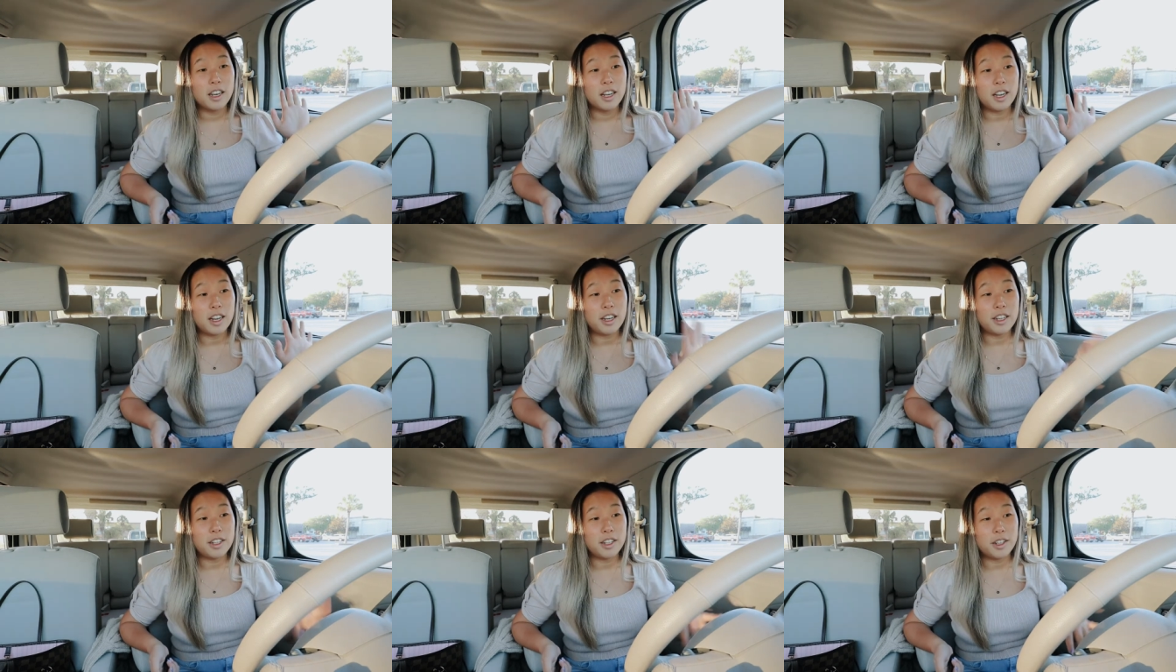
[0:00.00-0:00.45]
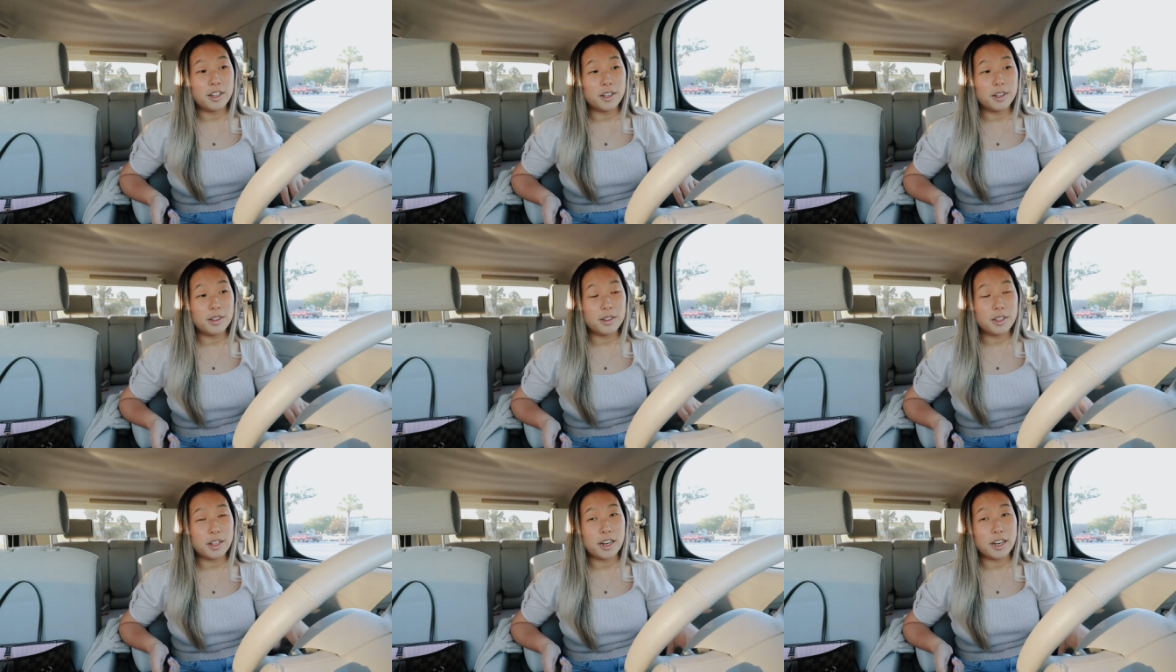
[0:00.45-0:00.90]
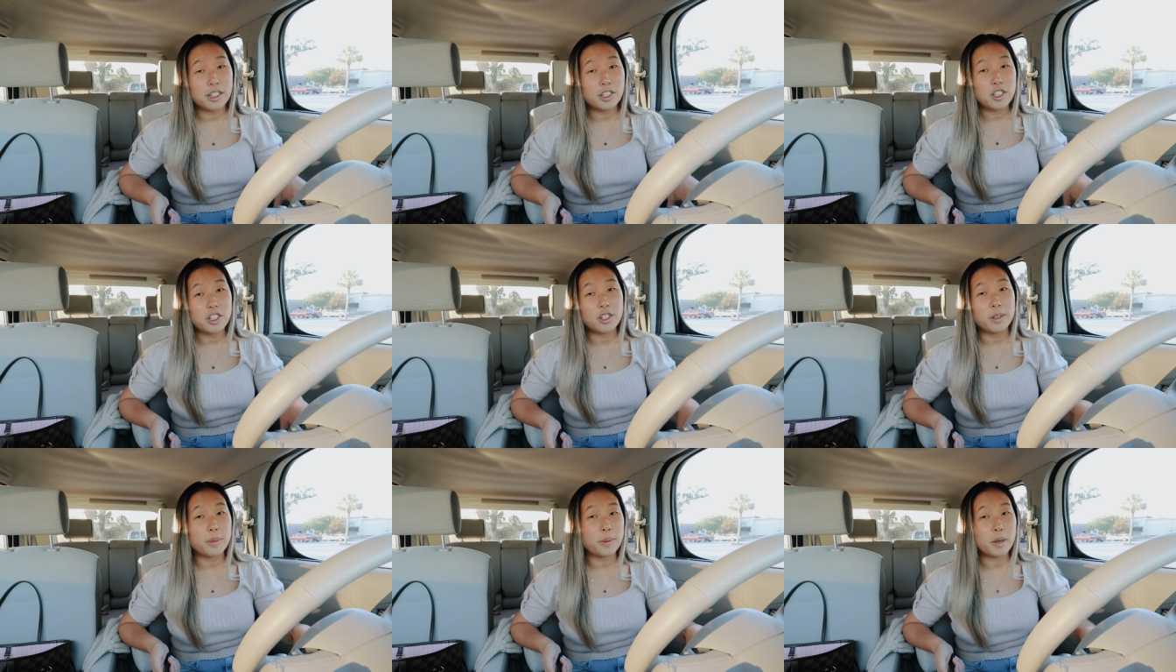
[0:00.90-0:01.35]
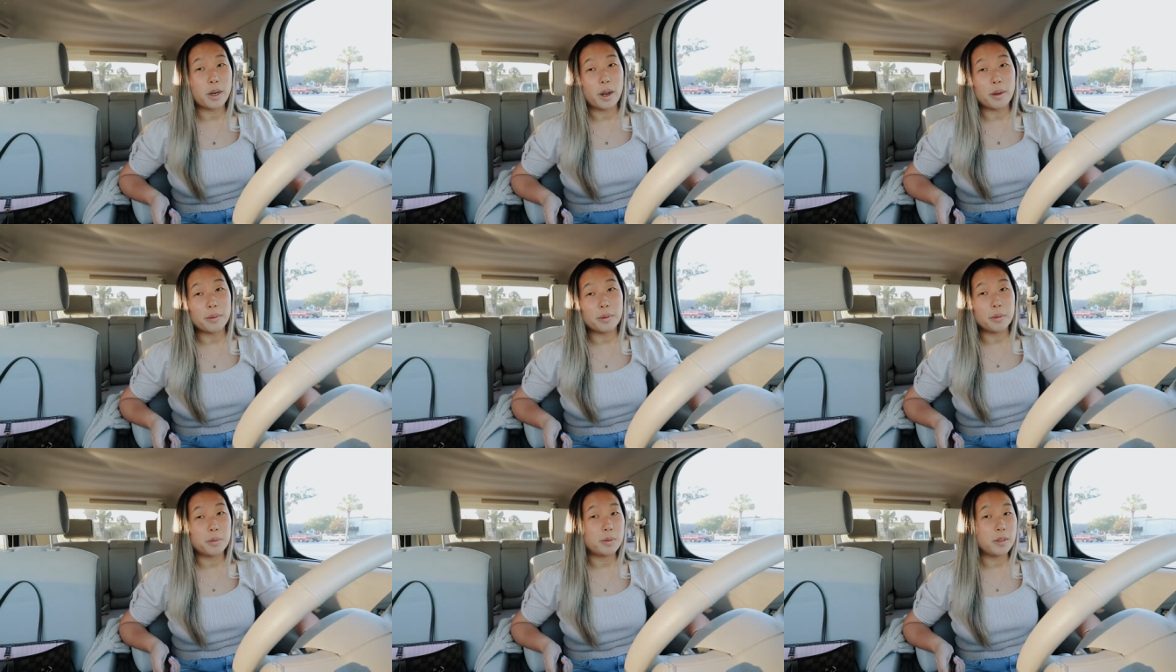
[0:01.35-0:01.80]
I know that I should
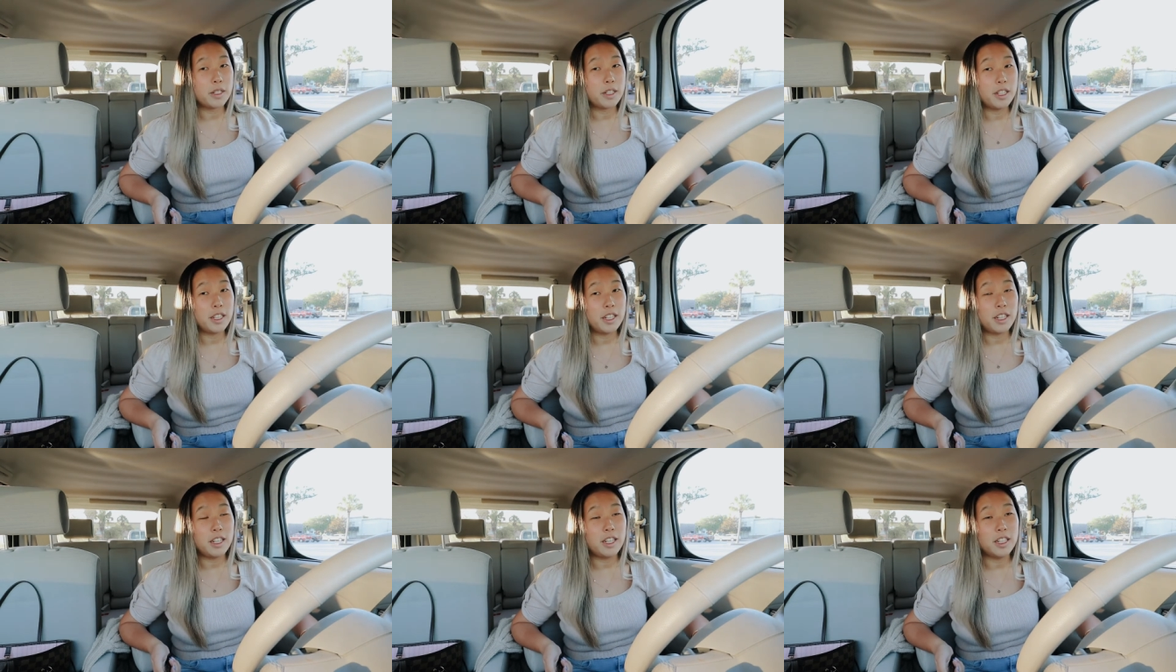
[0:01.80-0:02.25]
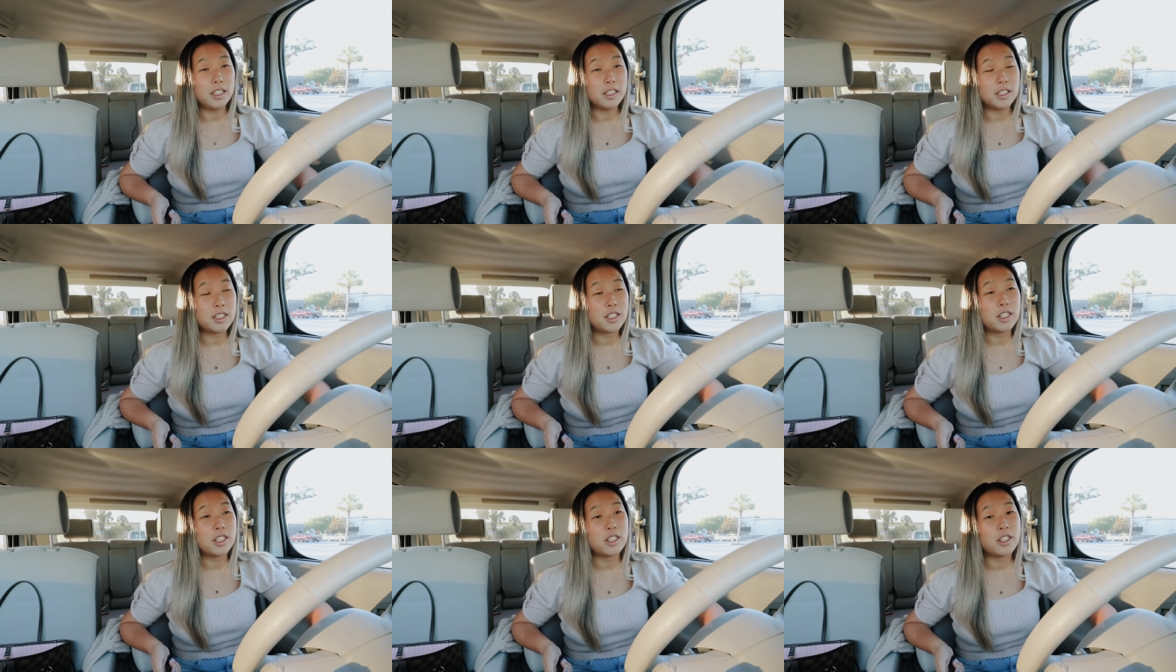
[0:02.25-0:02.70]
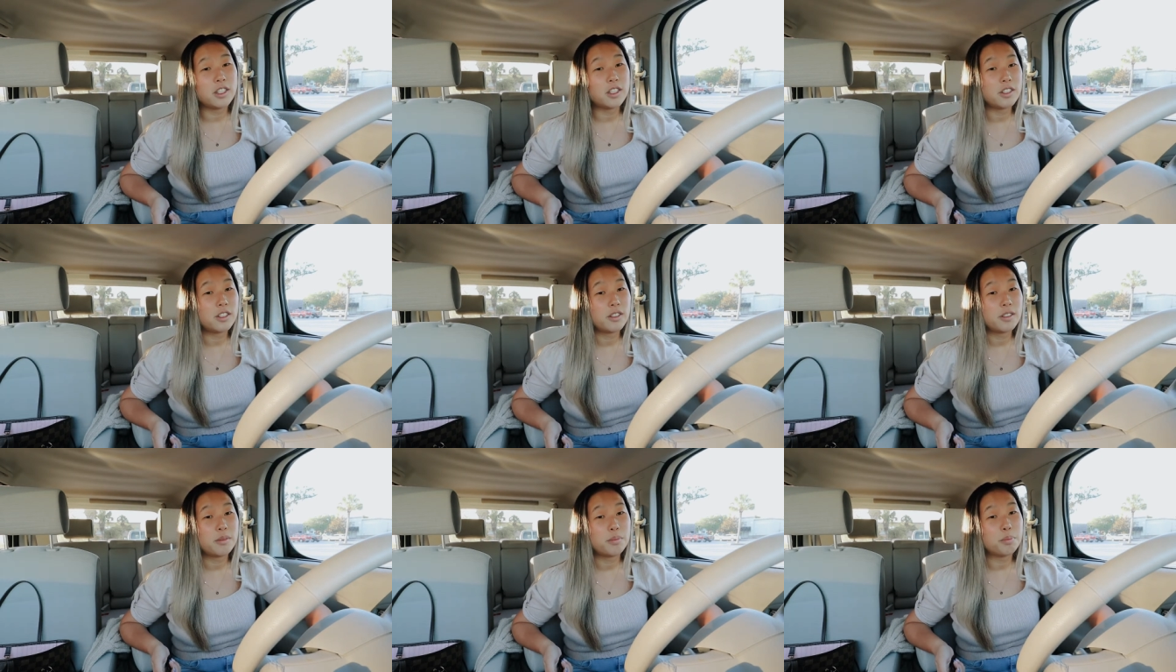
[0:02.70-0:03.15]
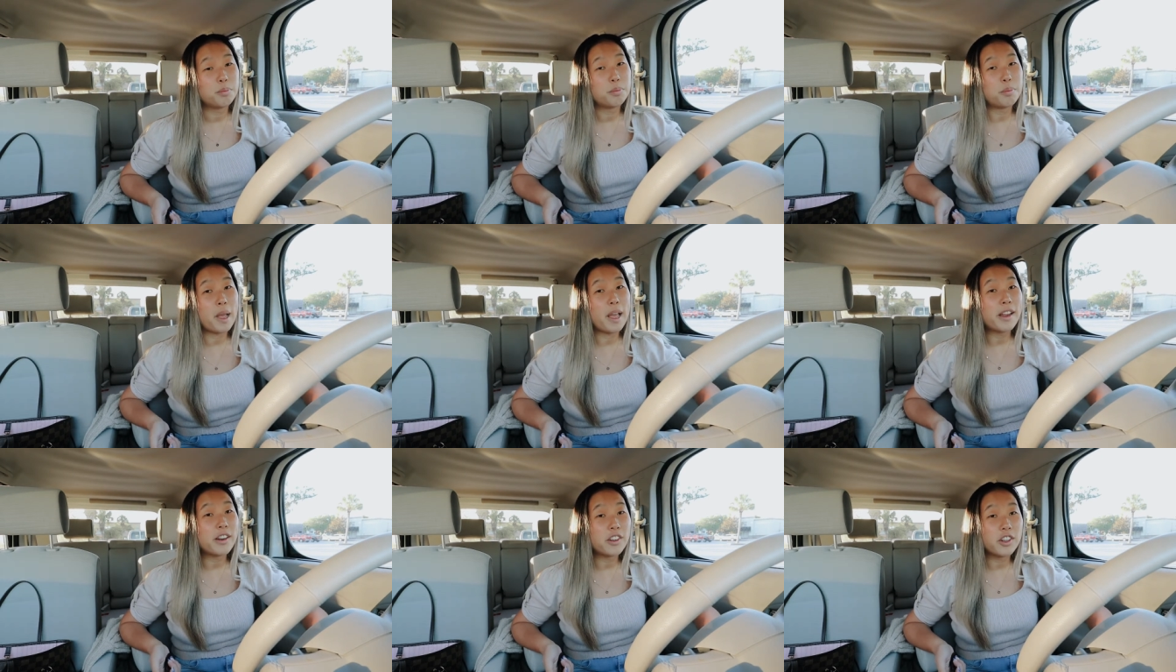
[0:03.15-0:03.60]
probably eat
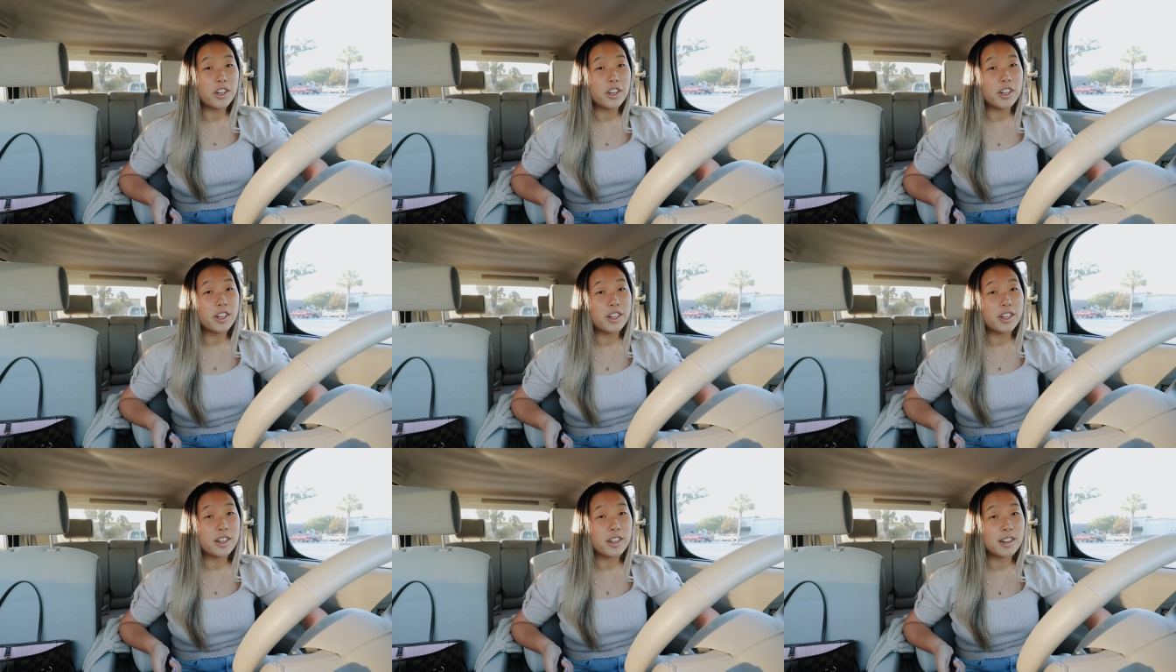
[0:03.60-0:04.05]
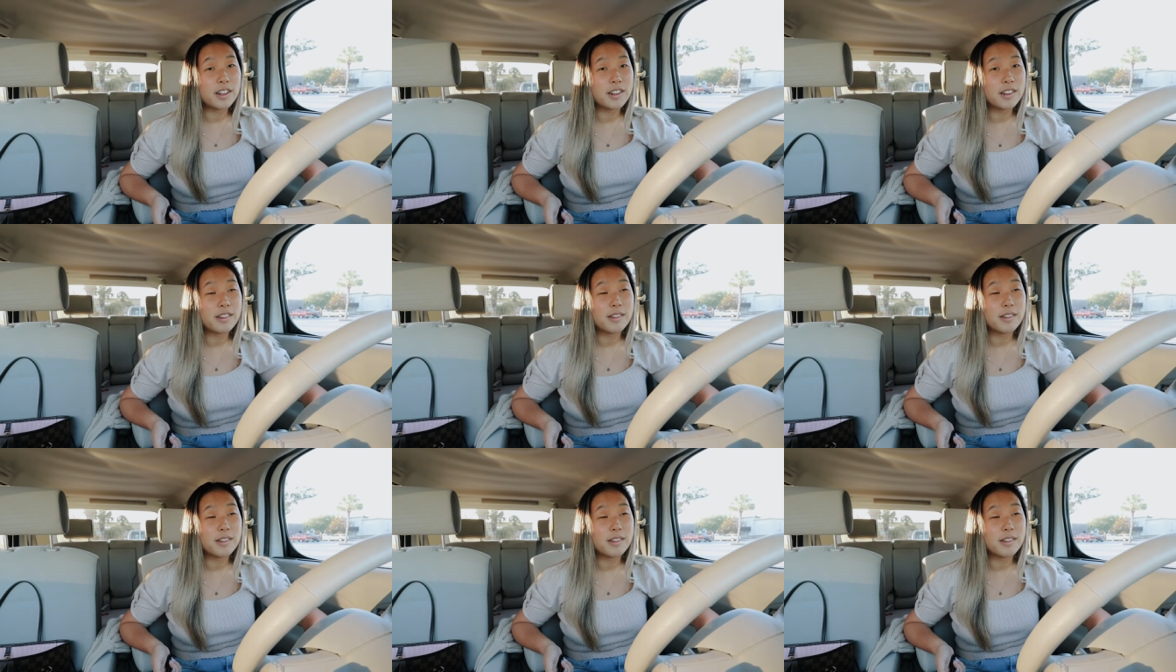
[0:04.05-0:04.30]
better,